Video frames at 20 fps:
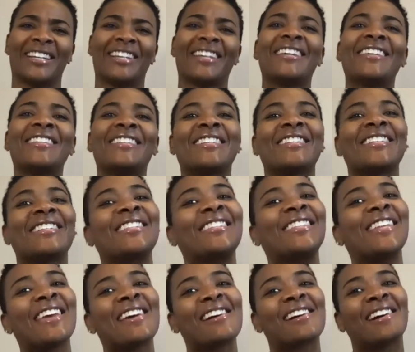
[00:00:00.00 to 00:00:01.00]
So
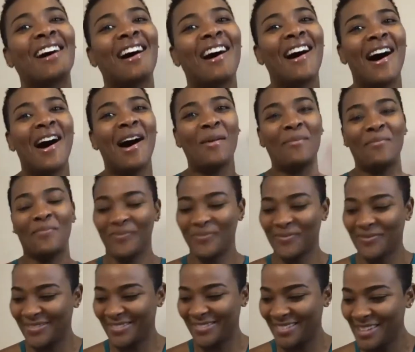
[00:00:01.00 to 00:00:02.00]
stay
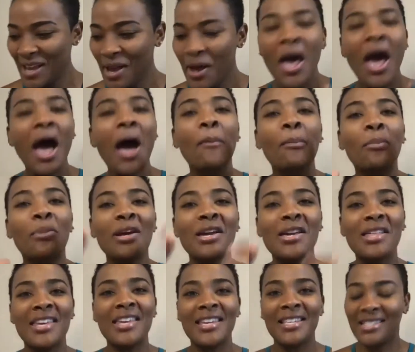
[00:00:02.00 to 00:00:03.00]
calm and
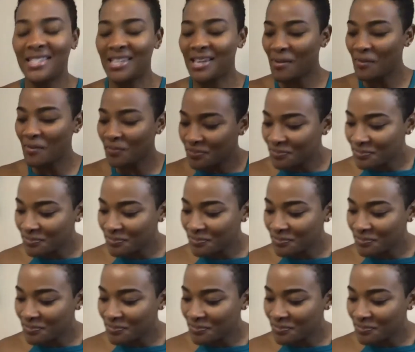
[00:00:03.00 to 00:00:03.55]
breathe easy.